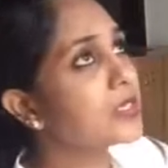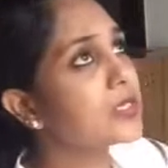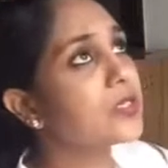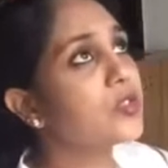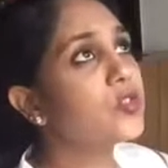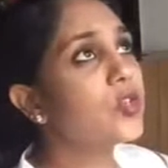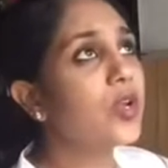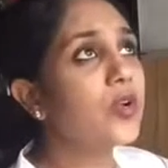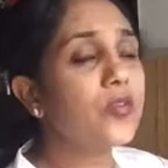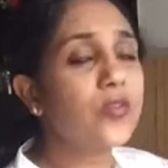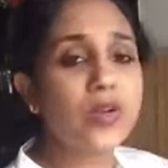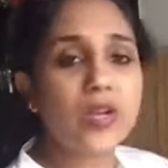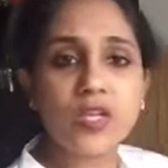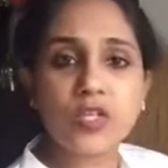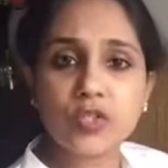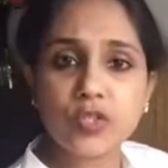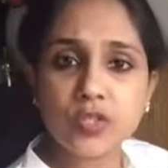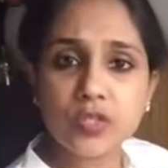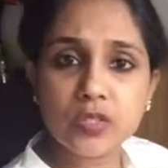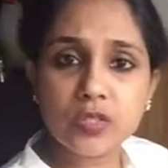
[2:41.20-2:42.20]
a
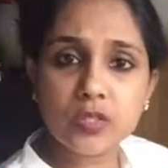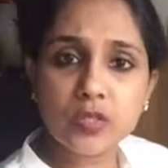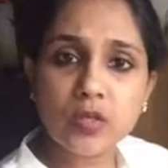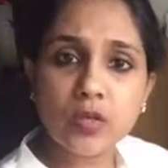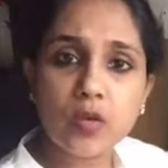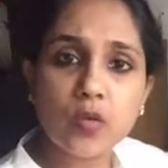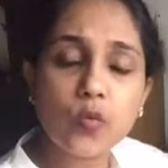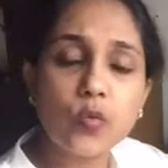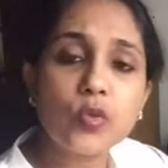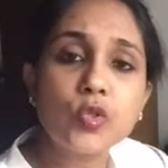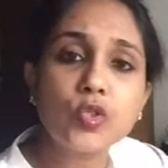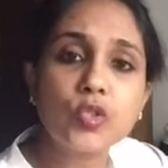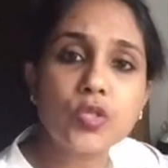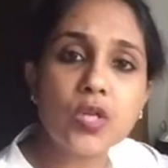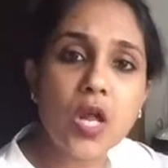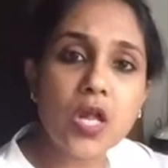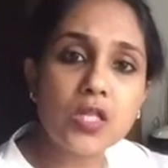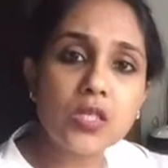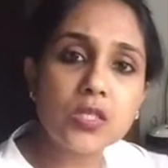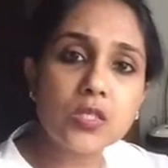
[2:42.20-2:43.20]
generation which
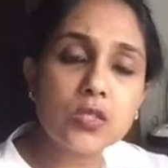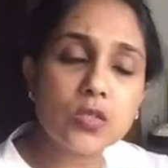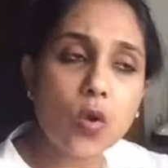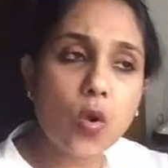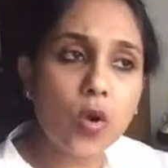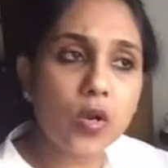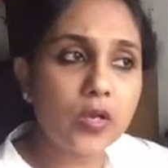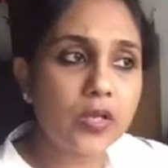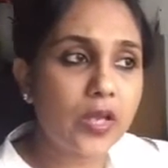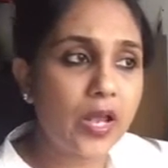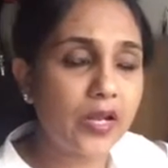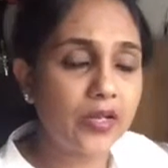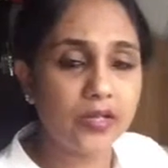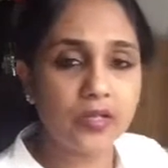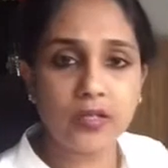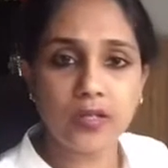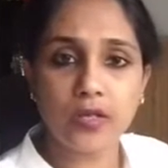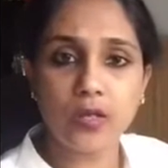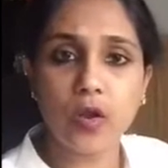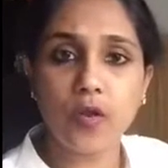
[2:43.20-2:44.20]
runs on a
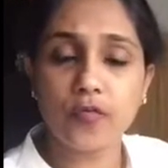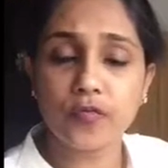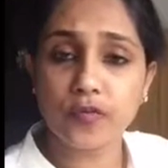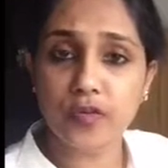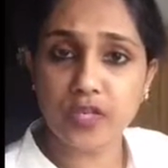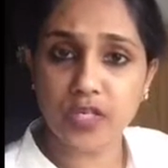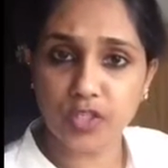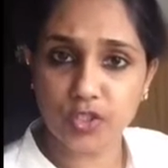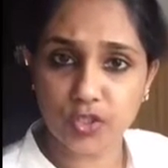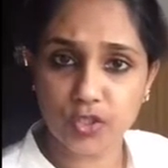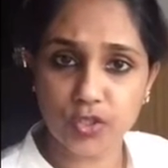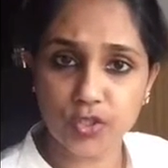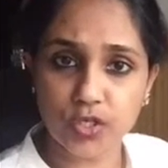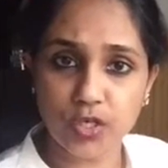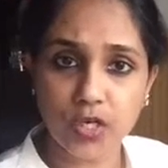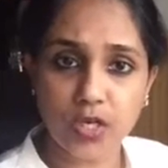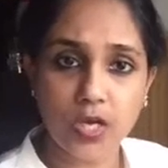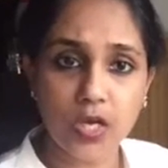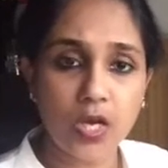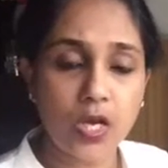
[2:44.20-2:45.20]
category of niche.
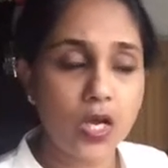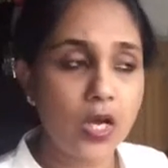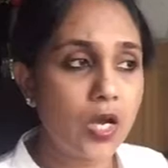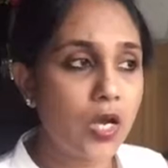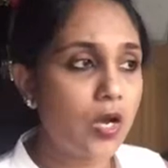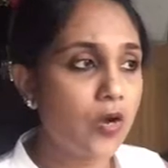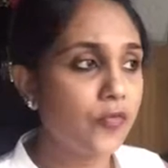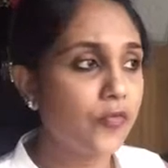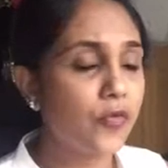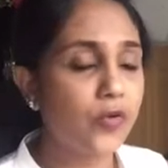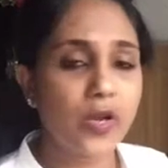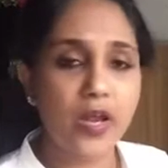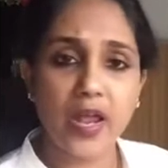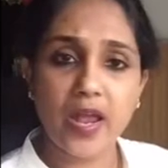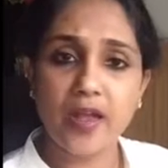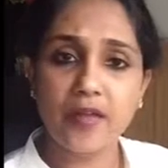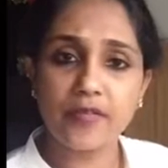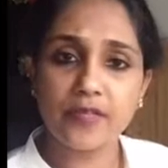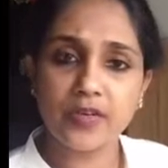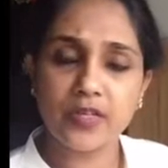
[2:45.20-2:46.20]
For
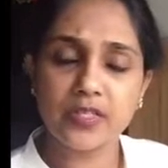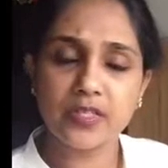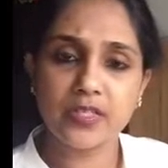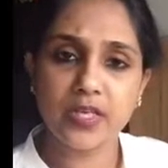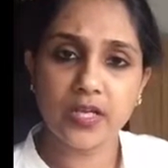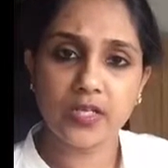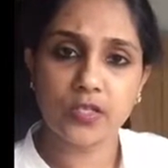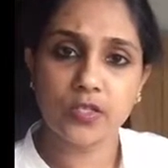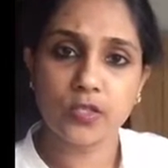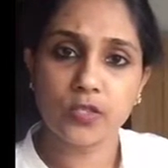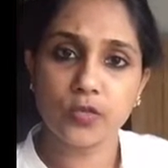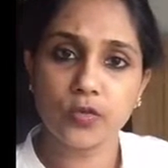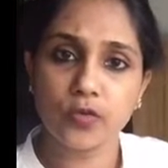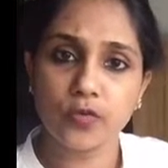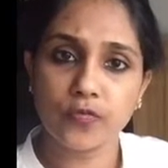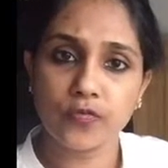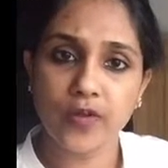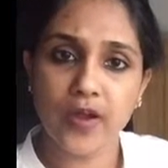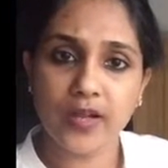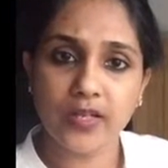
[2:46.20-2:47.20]
every sector, you'll
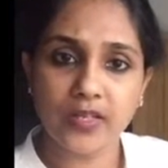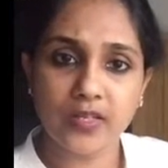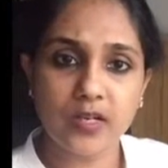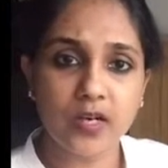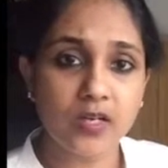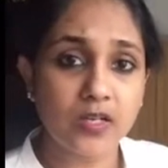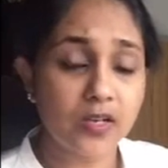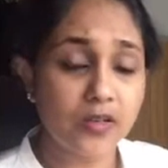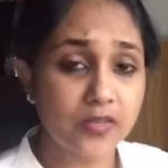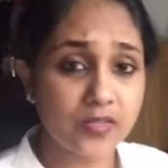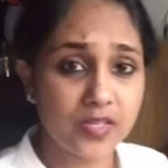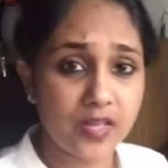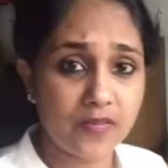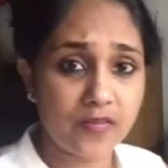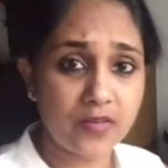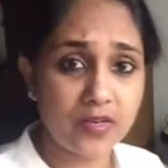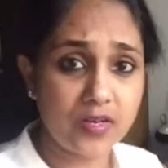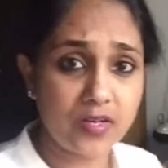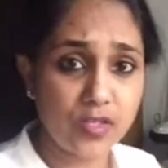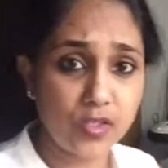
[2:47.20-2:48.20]
find there are
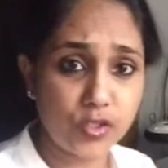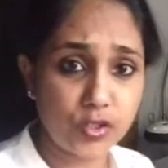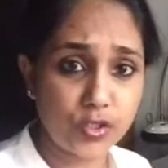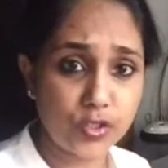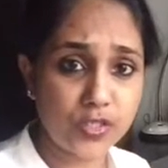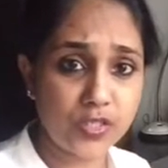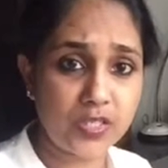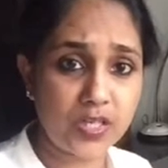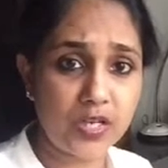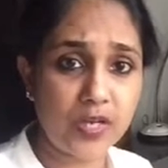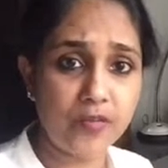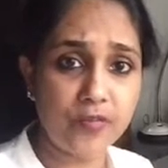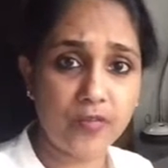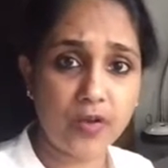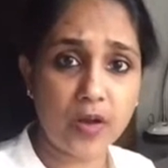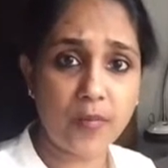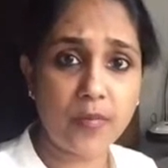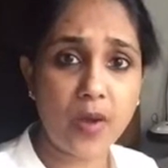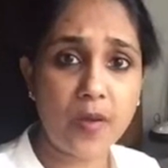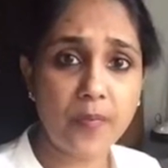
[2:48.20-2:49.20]
several niches that have
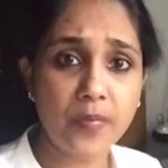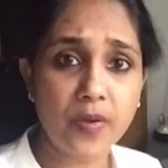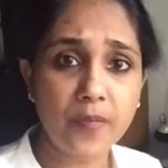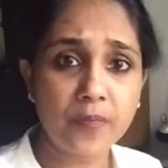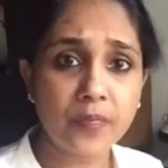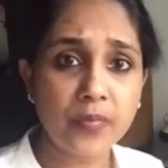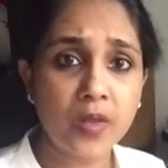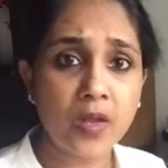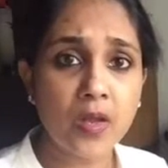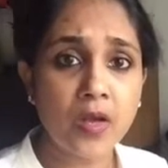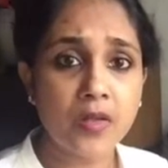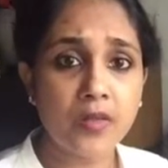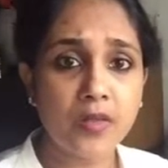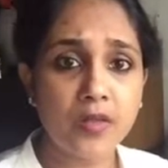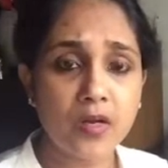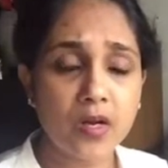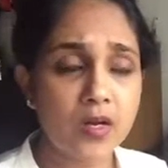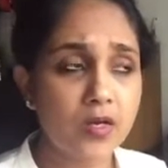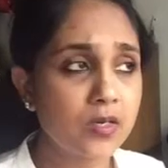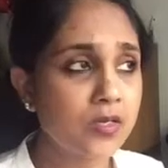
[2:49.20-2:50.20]
come up. There
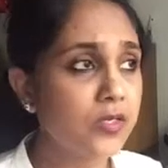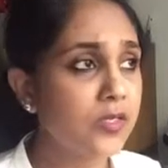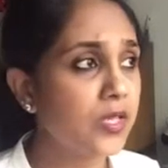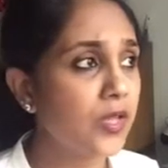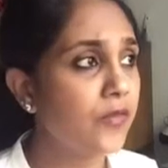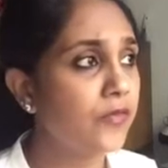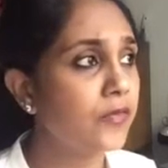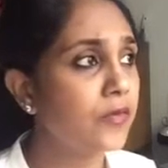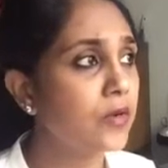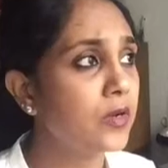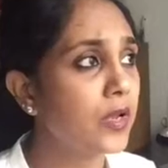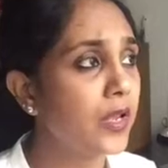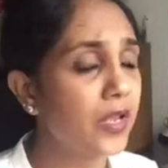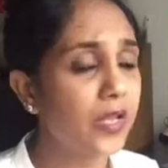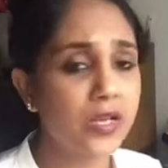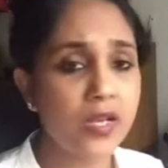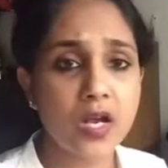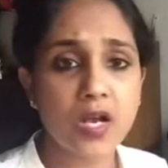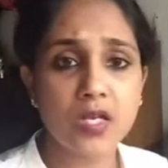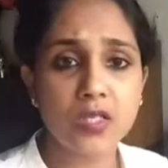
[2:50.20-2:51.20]
are several
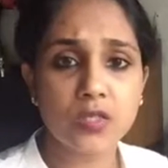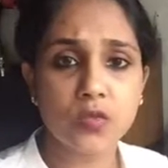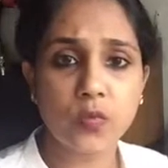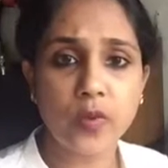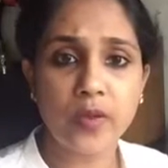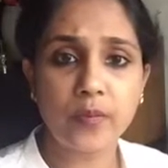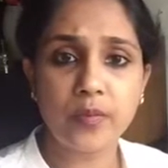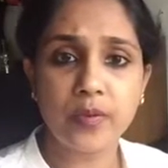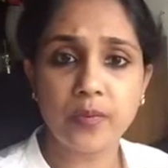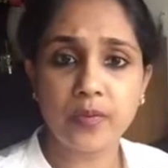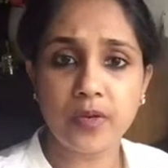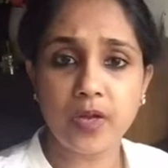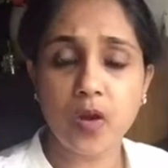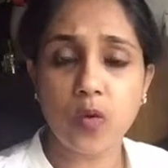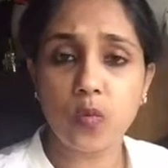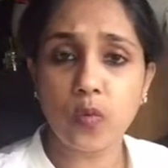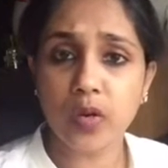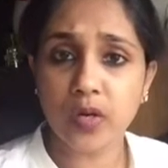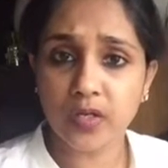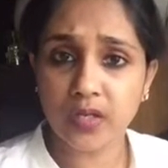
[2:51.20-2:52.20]
areas where people are
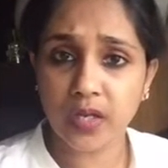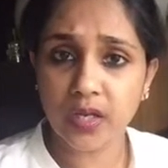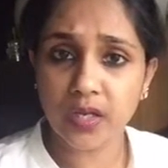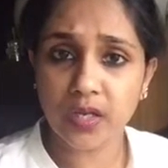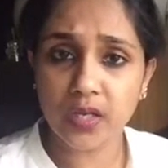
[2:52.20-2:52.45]
working.